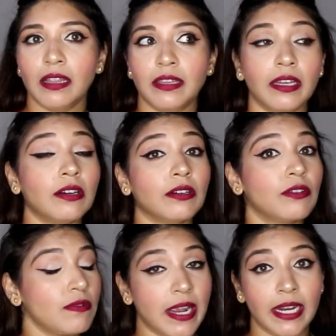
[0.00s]
They are
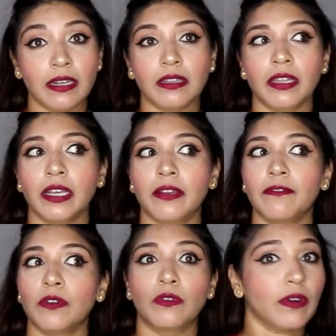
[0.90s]
great. They
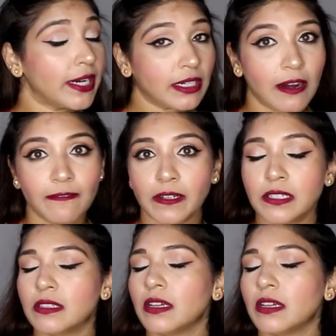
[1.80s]
give you great coverage.